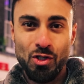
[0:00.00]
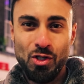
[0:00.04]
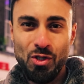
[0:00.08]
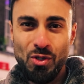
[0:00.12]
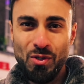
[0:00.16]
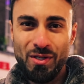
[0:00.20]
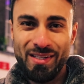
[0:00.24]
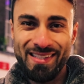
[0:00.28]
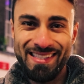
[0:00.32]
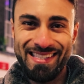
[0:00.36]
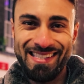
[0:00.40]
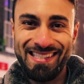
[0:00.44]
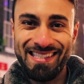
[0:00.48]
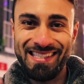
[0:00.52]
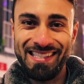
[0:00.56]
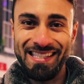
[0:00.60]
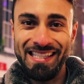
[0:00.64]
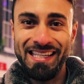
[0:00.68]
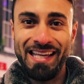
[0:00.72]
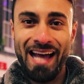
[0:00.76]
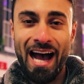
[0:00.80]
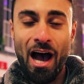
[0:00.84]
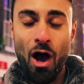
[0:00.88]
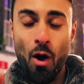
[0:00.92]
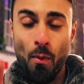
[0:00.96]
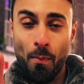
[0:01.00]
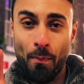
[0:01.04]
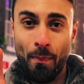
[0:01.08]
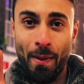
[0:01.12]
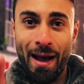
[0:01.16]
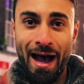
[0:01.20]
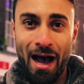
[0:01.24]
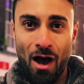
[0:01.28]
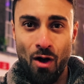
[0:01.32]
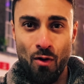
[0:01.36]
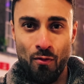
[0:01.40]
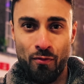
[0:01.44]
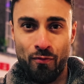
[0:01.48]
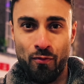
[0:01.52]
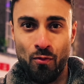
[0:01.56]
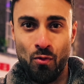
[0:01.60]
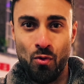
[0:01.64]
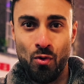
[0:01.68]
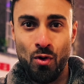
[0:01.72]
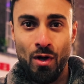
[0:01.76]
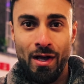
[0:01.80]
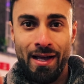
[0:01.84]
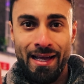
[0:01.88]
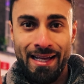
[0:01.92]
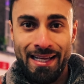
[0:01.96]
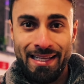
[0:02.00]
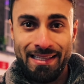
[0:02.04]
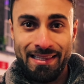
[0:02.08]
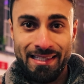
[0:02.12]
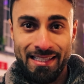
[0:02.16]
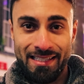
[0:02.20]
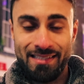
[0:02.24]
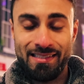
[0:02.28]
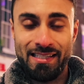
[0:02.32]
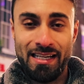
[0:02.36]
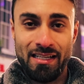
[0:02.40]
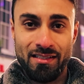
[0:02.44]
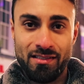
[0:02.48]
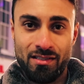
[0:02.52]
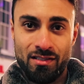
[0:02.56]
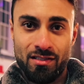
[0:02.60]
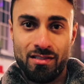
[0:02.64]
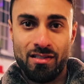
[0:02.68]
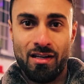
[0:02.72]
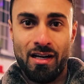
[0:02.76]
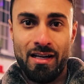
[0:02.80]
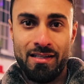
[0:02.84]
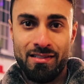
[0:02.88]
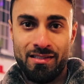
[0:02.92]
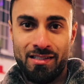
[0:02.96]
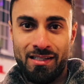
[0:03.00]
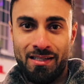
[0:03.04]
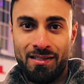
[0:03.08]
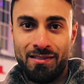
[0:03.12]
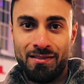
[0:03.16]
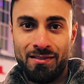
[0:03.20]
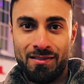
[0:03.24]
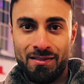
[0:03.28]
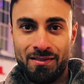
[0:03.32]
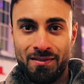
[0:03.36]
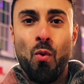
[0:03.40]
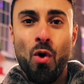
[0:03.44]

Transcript: So you can see how powerful this exercise is.